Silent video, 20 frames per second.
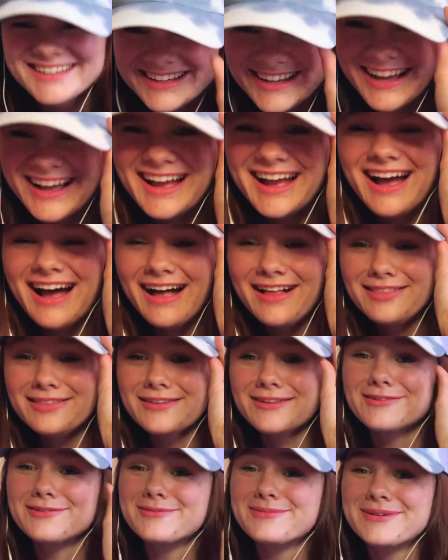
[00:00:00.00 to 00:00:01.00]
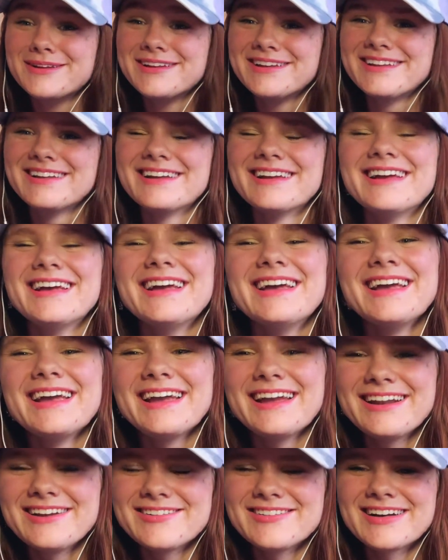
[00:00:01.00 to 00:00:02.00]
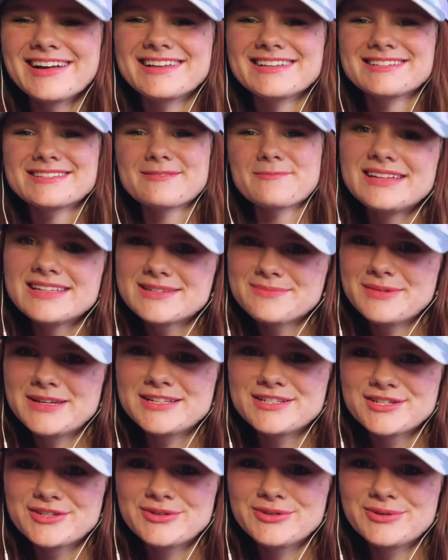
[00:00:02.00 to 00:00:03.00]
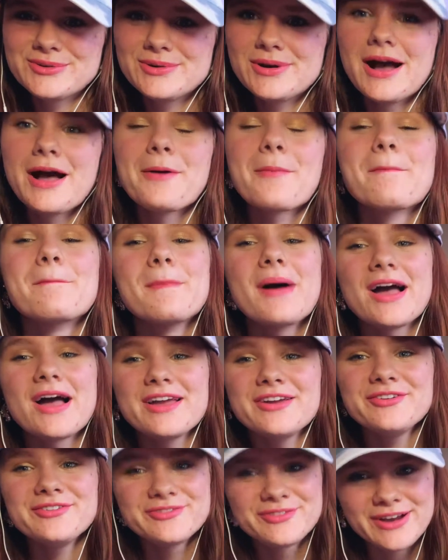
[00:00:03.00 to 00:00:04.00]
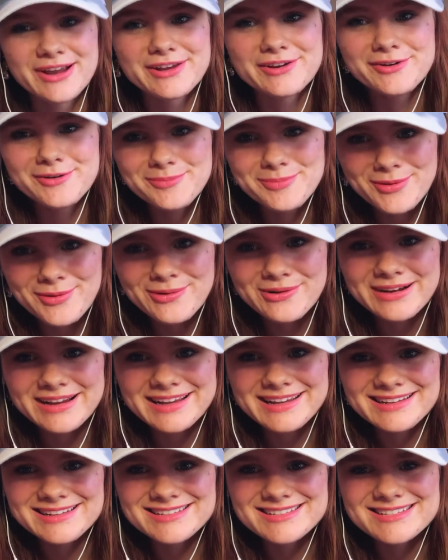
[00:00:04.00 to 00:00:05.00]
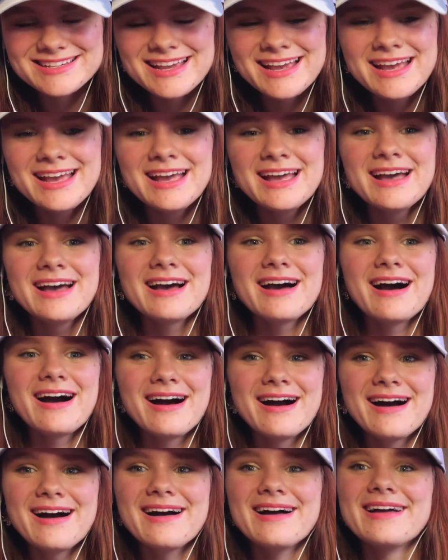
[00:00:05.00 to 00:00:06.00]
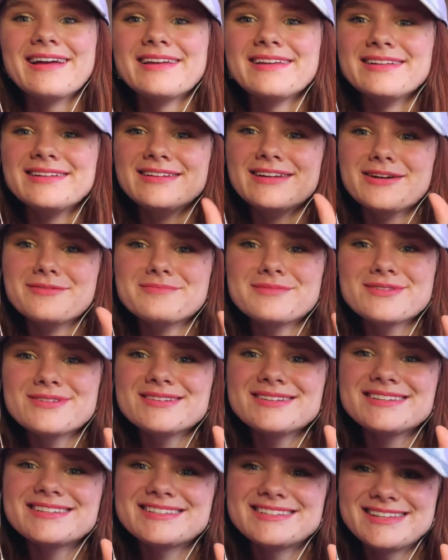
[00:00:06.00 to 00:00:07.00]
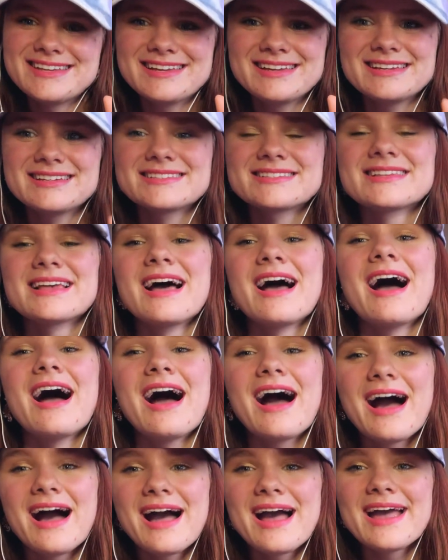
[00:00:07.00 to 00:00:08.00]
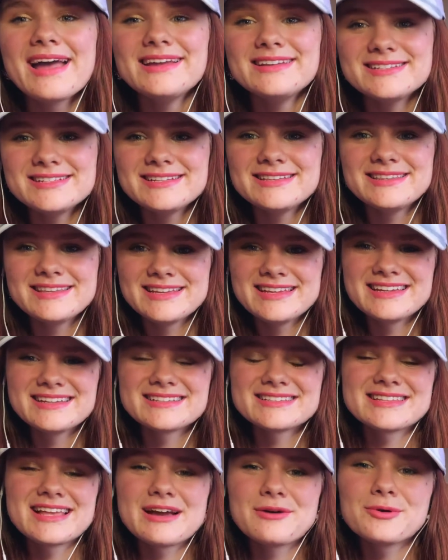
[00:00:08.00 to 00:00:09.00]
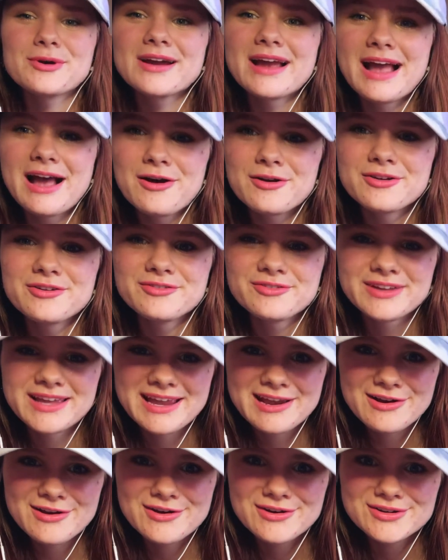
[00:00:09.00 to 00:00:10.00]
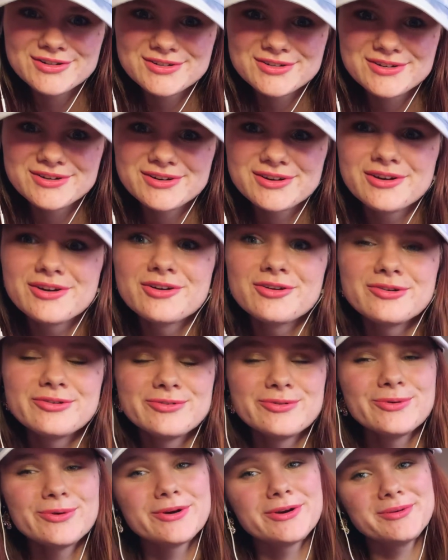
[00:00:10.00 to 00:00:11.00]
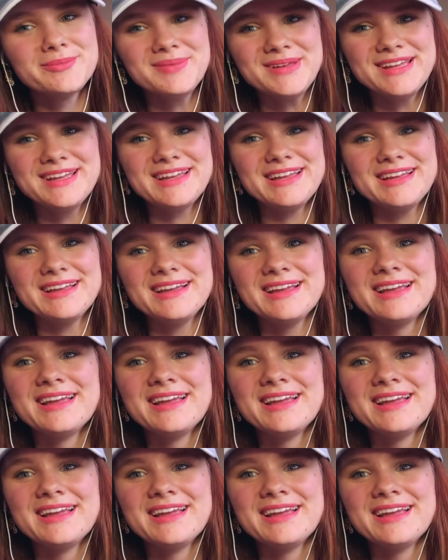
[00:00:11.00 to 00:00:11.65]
A little bit. Anyways, leads me to my final point. Number 6, I did things that were out of character for me,